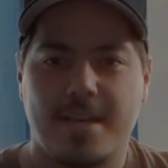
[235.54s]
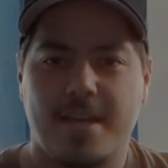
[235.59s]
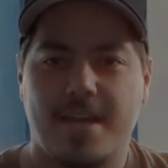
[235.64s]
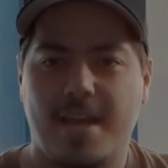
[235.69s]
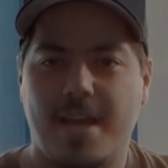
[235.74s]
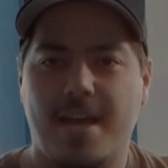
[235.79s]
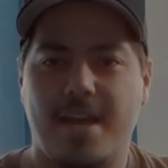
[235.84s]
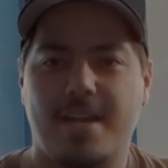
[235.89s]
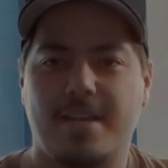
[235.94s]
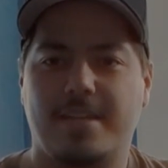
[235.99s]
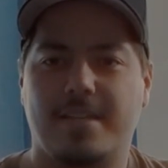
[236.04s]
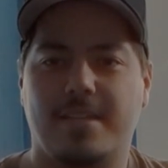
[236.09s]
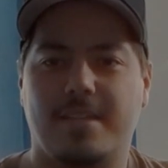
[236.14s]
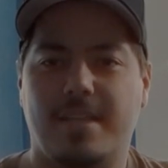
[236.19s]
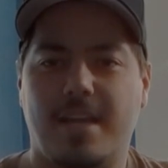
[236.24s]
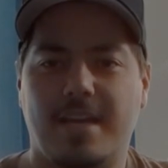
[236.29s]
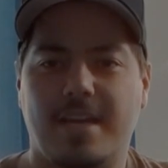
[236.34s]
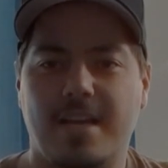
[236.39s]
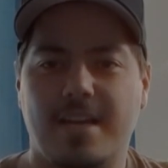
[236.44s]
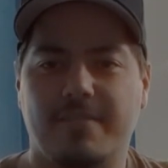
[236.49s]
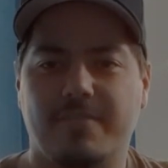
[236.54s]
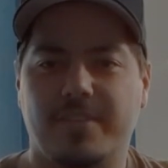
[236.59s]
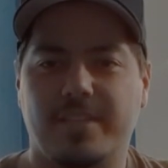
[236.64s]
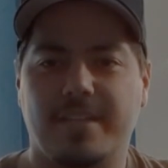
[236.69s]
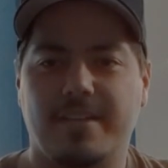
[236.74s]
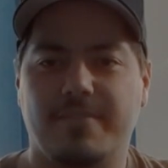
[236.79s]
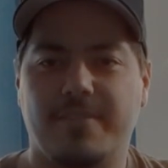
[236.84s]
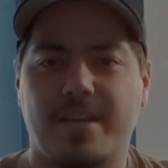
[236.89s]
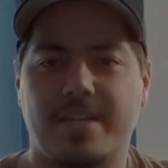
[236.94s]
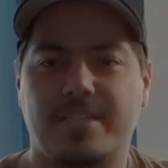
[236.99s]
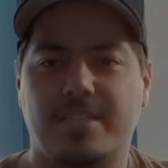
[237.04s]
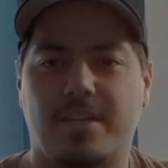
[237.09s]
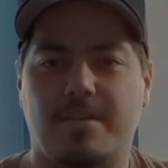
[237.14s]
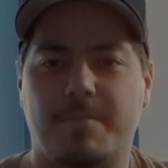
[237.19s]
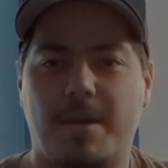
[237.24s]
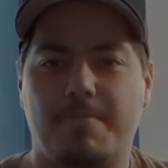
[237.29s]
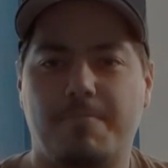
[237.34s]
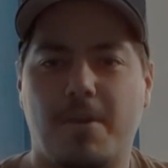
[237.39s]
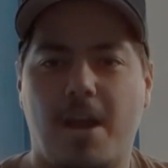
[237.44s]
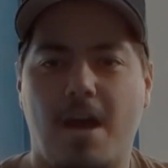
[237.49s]
And that kind of alleviates all
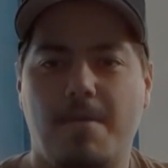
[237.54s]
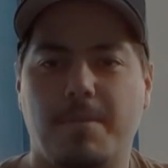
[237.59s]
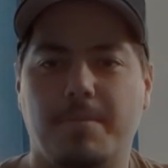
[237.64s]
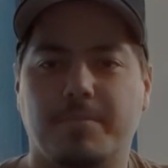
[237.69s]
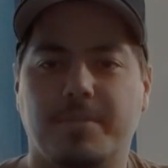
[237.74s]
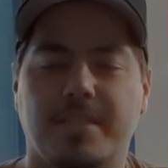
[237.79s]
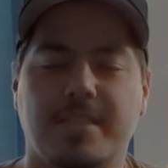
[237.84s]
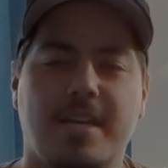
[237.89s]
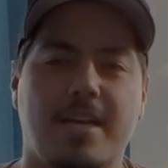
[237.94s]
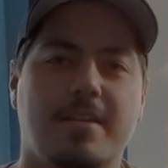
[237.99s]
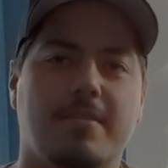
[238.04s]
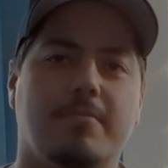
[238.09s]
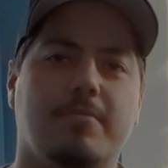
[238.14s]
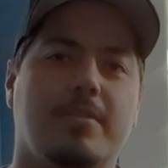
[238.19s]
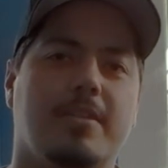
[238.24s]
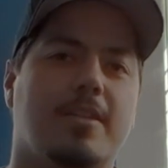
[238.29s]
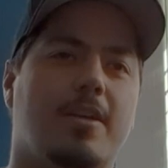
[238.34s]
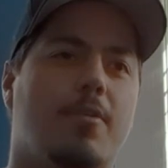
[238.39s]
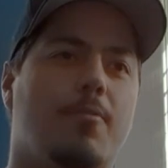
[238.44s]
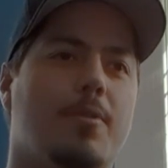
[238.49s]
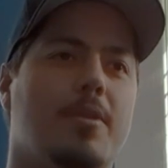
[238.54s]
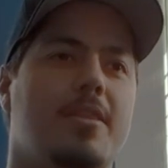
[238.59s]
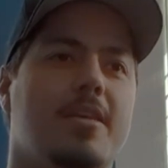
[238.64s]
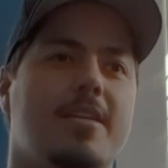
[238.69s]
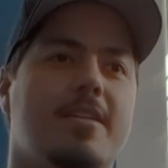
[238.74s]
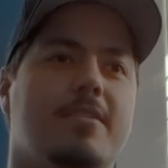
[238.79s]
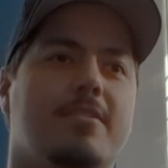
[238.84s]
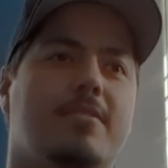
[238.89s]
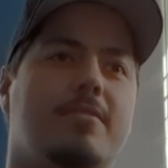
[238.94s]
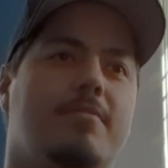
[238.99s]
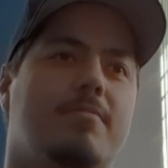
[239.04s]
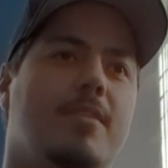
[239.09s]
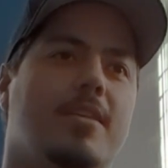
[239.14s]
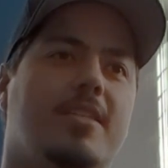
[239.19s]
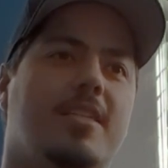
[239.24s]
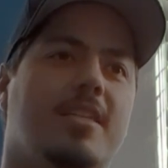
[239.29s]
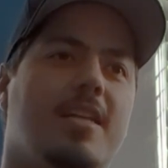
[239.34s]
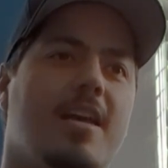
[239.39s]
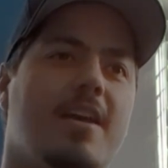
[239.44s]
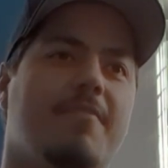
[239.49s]
my problems. And then, within the
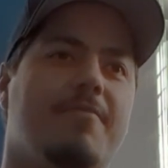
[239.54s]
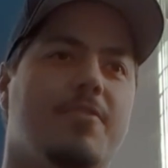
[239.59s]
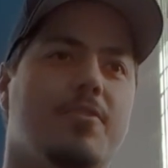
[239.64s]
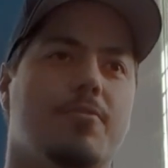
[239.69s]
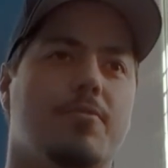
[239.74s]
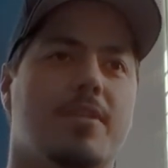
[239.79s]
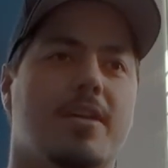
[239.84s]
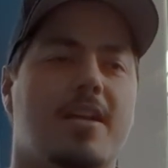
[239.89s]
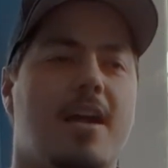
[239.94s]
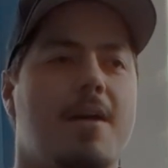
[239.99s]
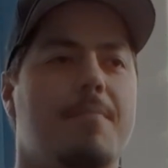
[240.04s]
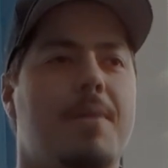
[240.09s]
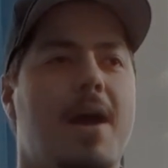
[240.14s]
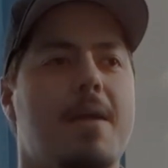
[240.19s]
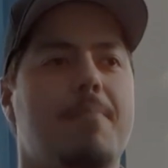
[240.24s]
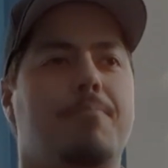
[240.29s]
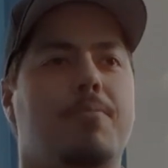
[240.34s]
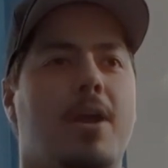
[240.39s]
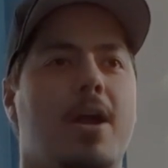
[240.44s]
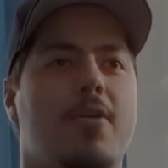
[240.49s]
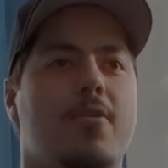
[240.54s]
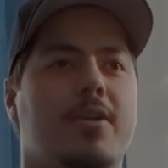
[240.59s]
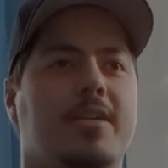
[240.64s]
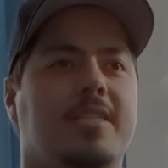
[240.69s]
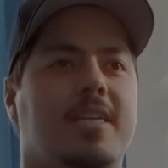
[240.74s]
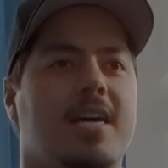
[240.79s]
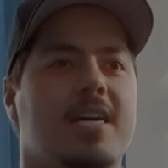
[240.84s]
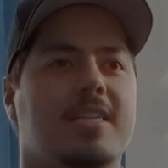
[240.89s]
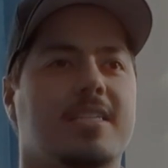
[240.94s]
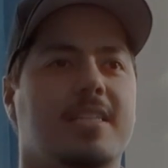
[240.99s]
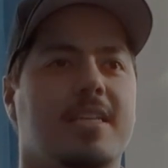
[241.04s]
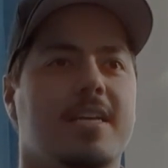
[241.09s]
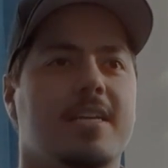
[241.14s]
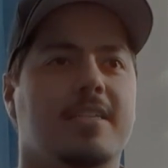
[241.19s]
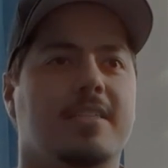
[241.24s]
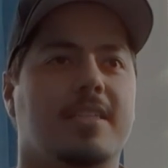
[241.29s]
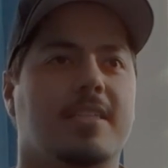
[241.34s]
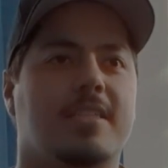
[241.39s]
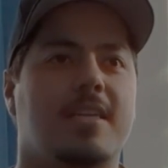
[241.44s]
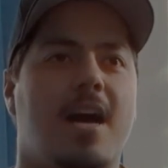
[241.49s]
today view, then I might prioritize
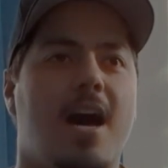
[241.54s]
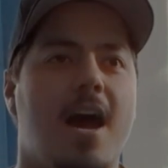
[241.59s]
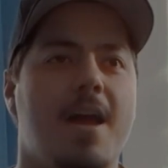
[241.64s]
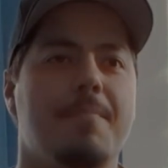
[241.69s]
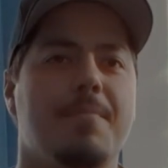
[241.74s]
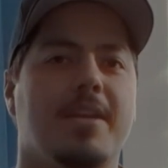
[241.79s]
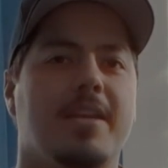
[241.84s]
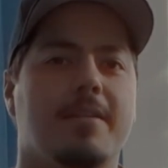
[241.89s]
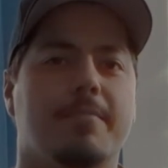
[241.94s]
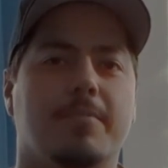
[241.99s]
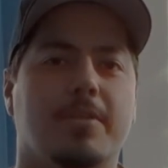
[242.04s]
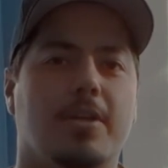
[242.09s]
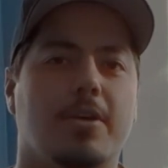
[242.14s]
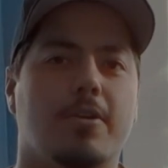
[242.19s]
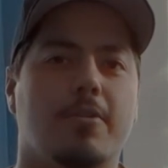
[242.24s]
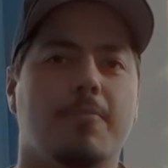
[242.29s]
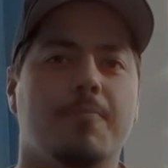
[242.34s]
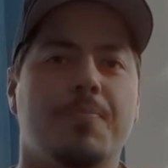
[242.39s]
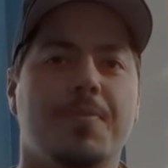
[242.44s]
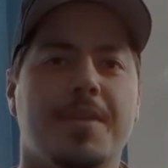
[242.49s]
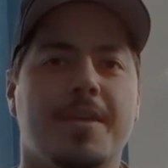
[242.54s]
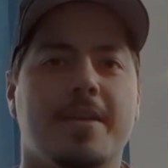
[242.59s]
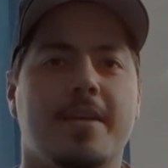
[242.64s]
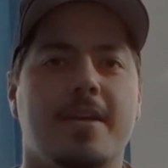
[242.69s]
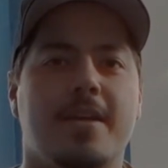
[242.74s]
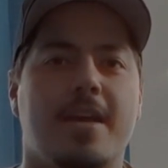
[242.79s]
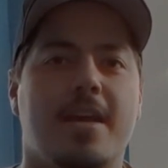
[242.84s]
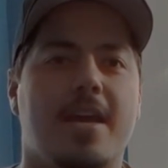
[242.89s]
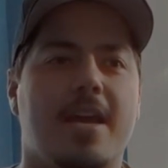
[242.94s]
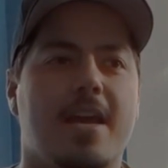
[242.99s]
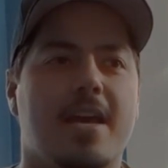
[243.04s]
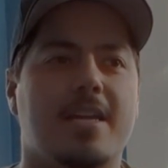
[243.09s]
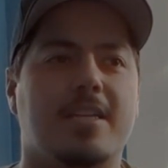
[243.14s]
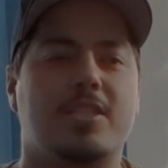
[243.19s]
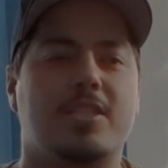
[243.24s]
things as high, medium, low, and